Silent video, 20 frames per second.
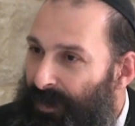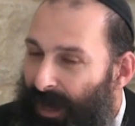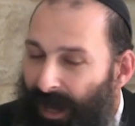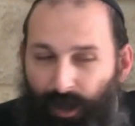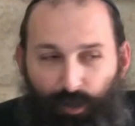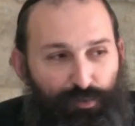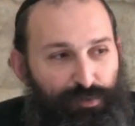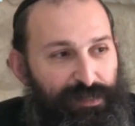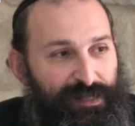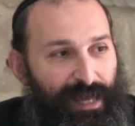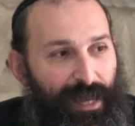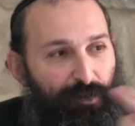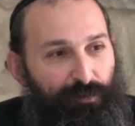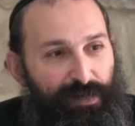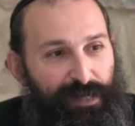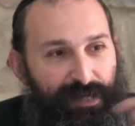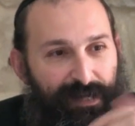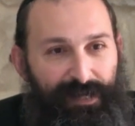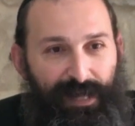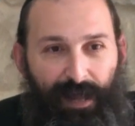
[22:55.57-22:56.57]
How
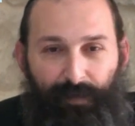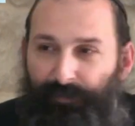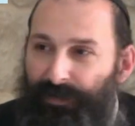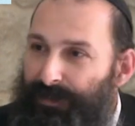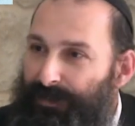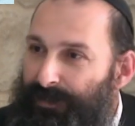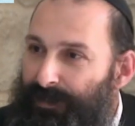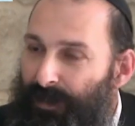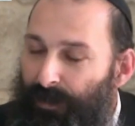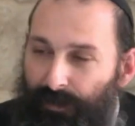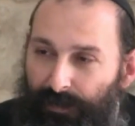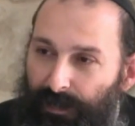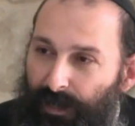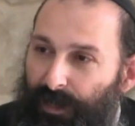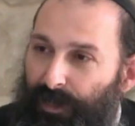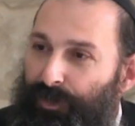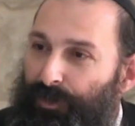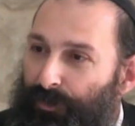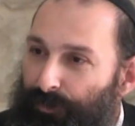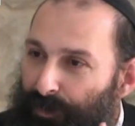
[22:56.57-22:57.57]
dare he come and sell?
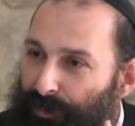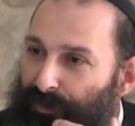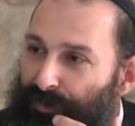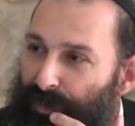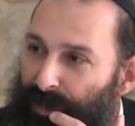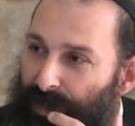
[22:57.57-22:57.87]
You would